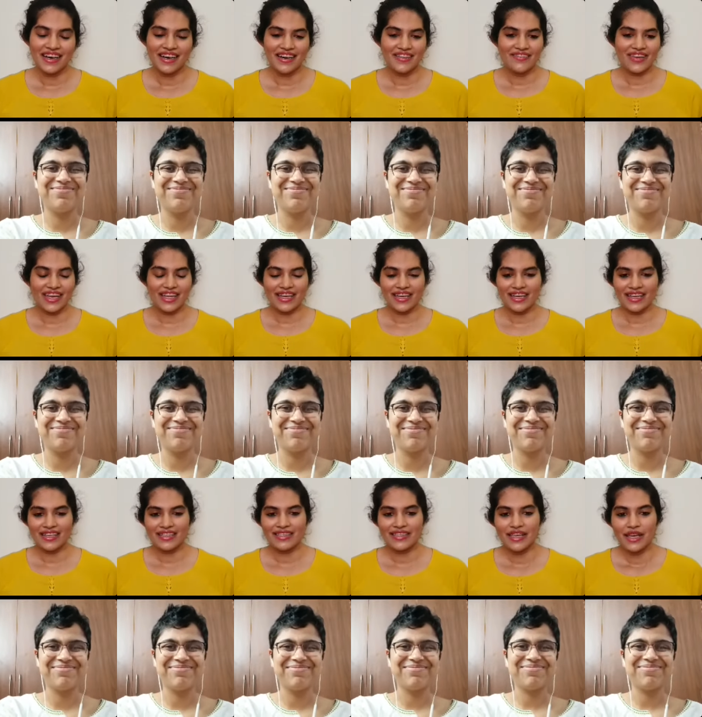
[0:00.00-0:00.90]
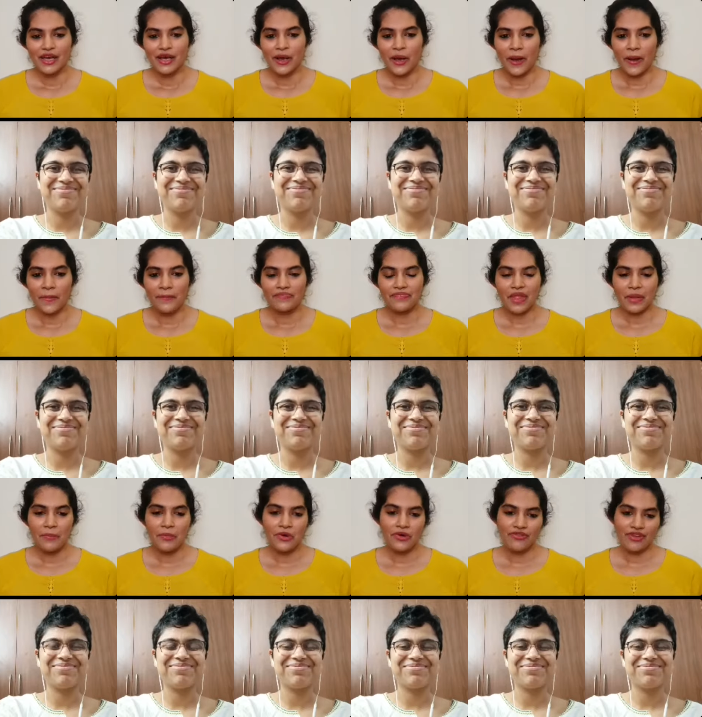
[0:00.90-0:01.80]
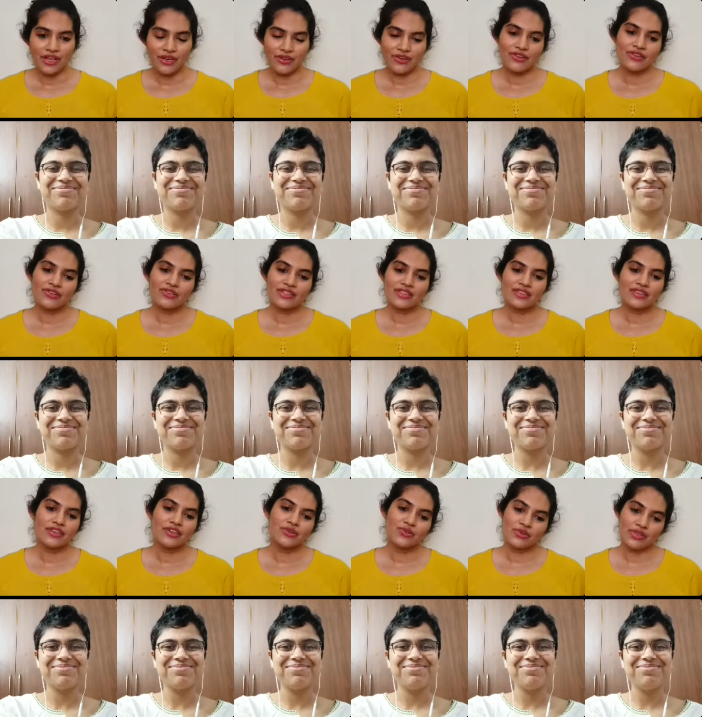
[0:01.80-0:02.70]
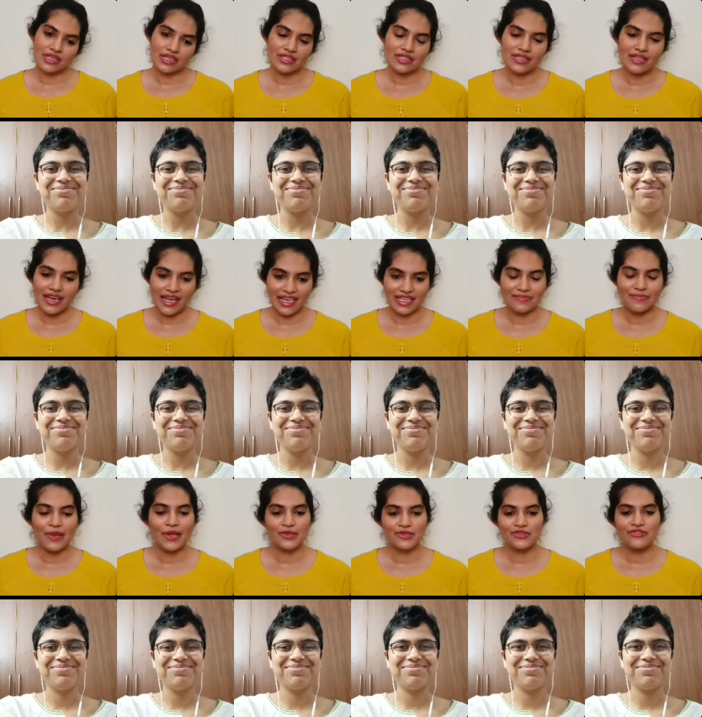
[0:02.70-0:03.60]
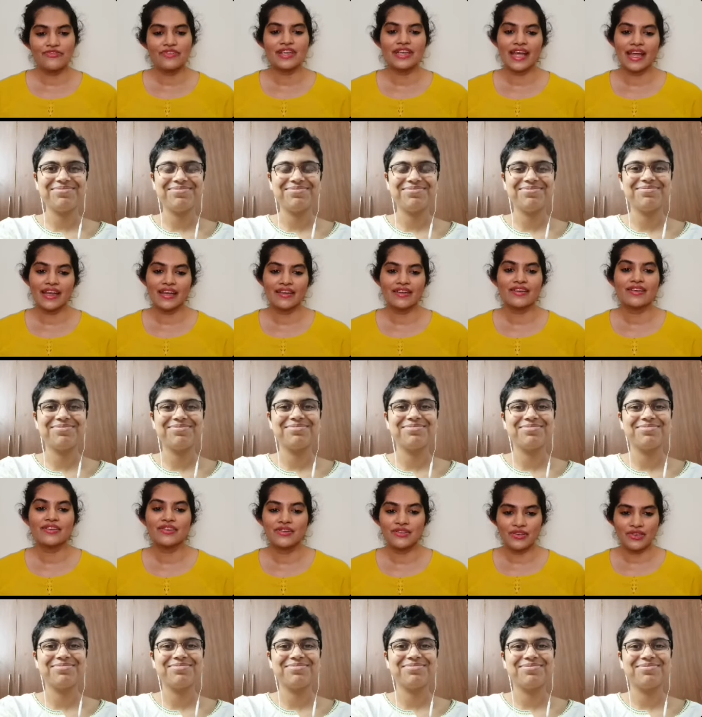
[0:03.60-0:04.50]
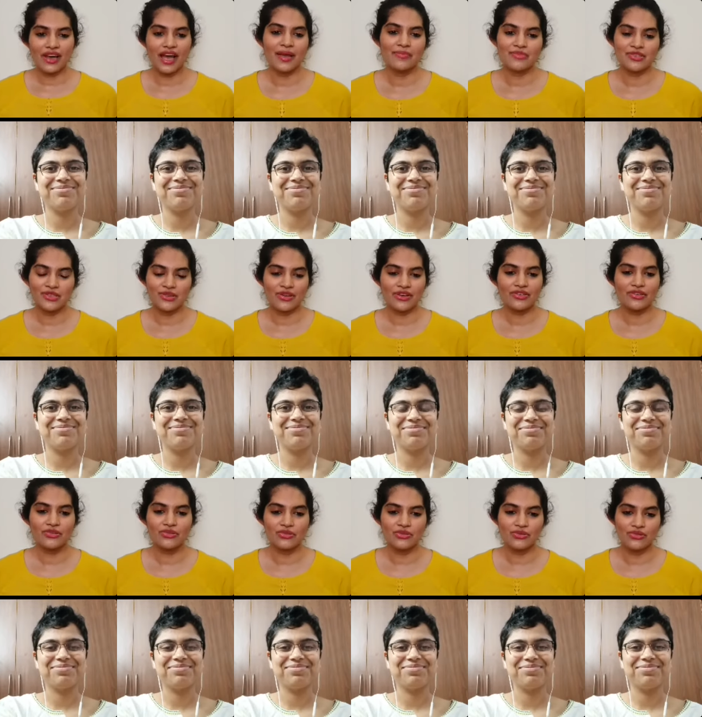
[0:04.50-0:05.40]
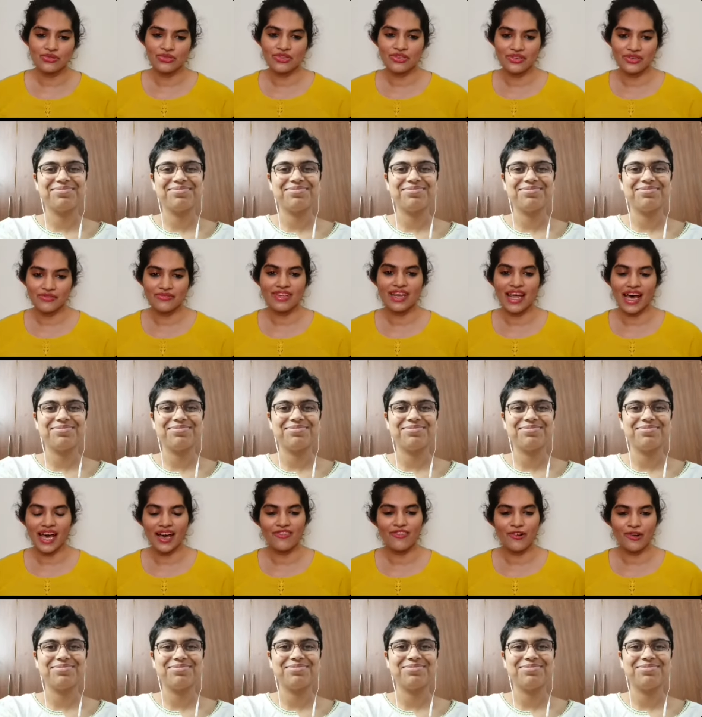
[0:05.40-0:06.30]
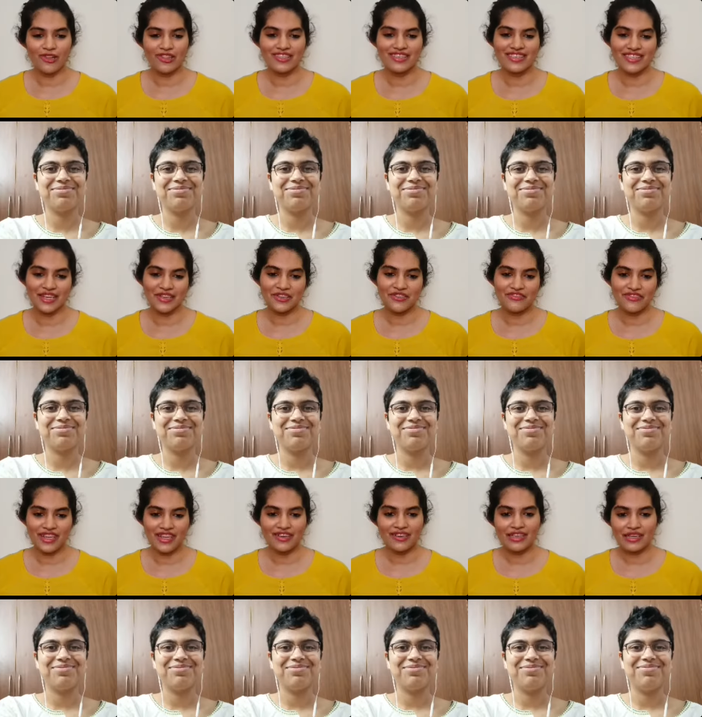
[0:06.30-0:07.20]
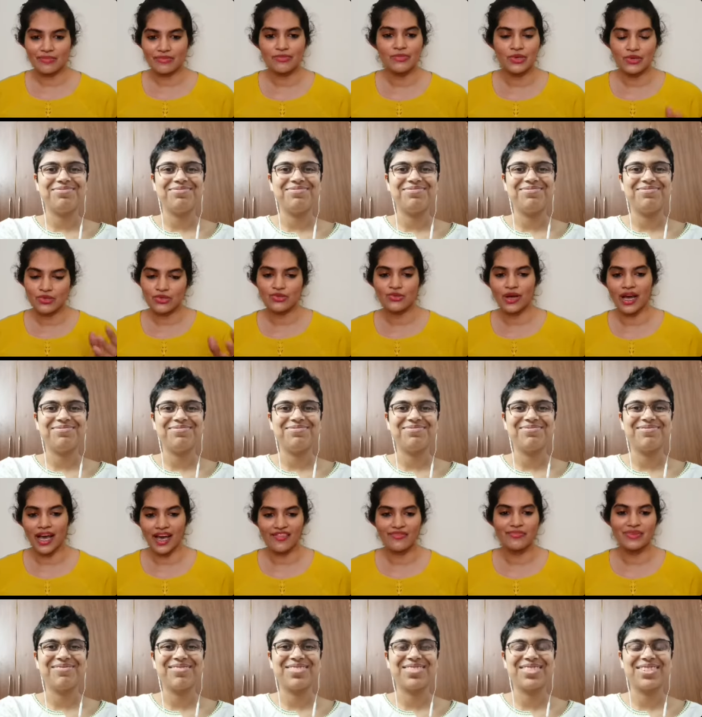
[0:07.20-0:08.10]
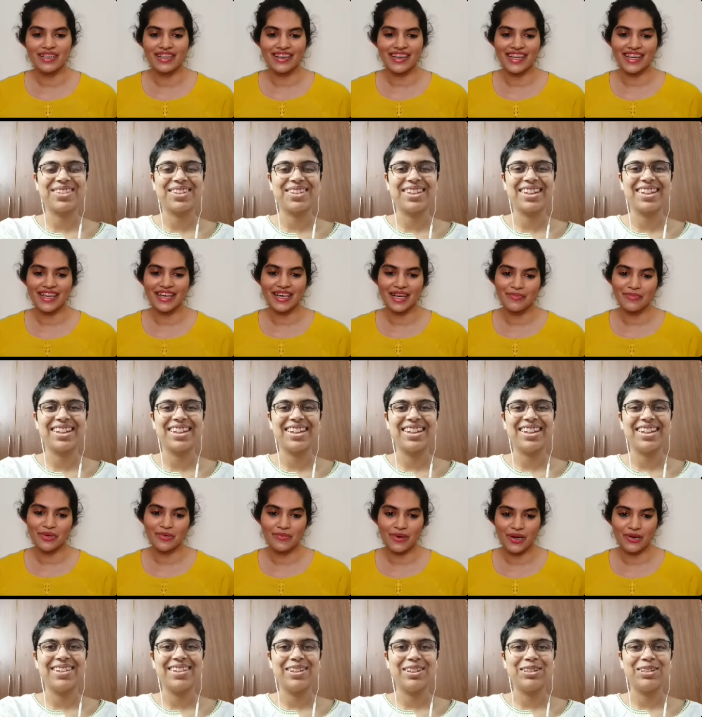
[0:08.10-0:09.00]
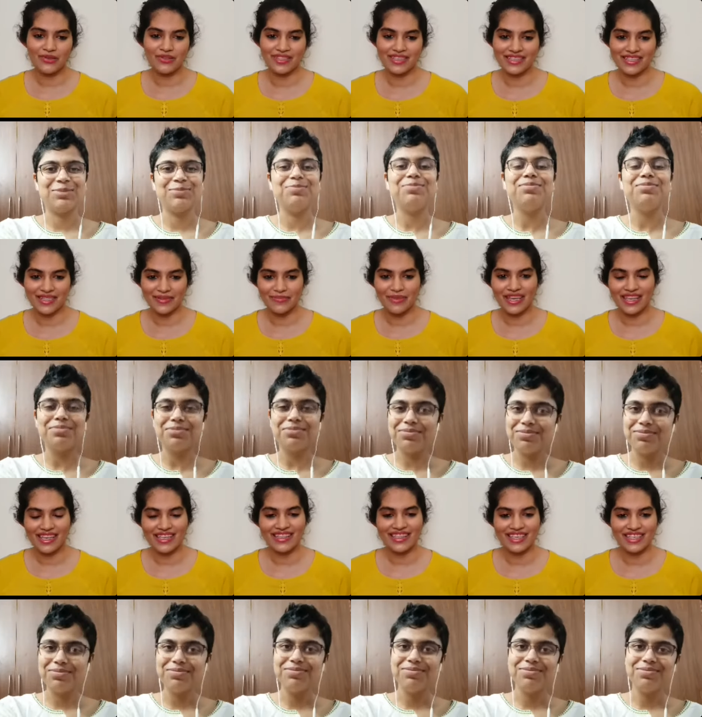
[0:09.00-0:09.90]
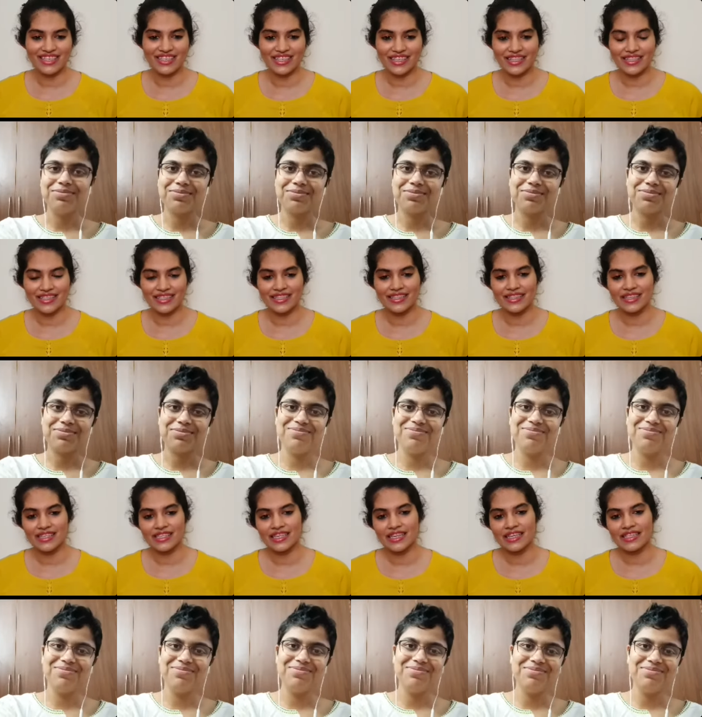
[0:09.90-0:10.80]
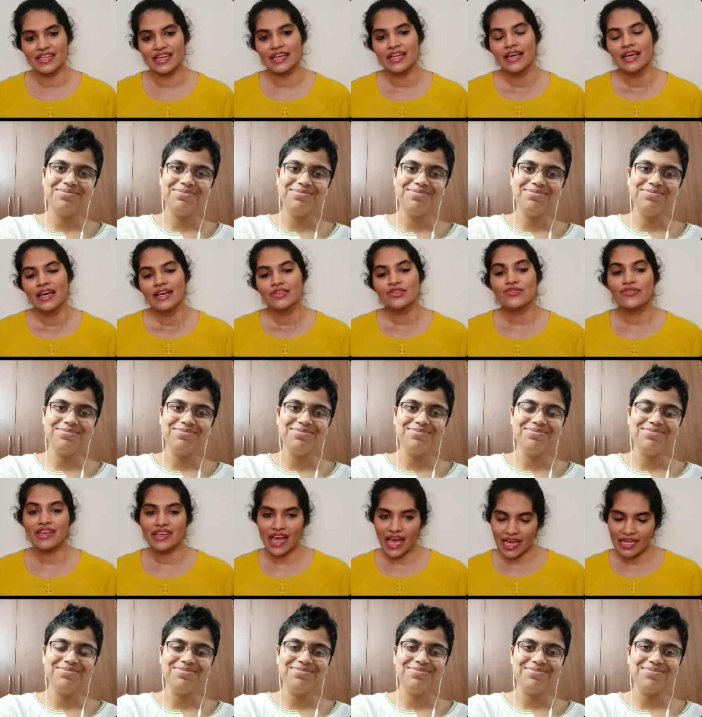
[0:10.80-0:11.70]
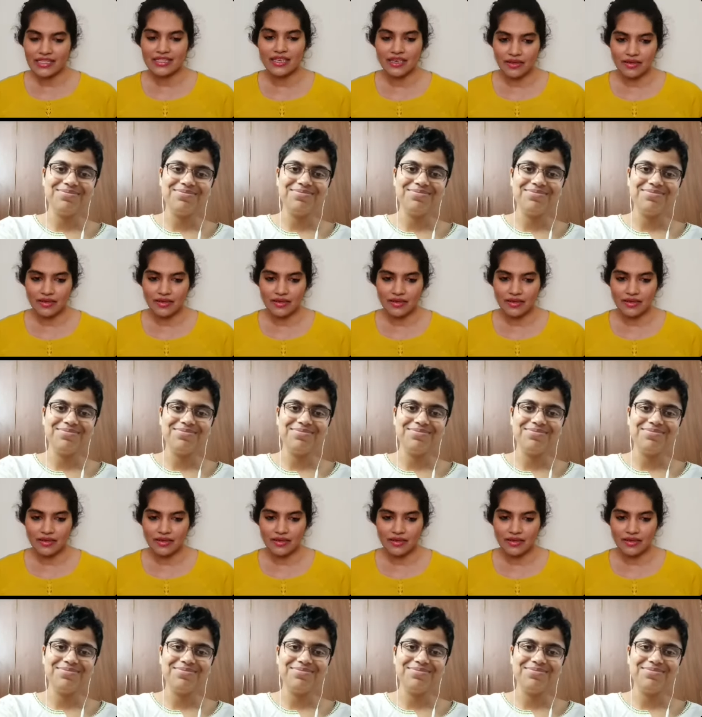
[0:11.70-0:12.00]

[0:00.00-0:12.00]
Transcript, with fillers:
Speaker 1: Uh, very nice. Um, moving on to the nutritional aspects of it, and you know, I'm sure you you know will have all this at your fingertips because you have been reading up about this and making these sheets and things like that. So we had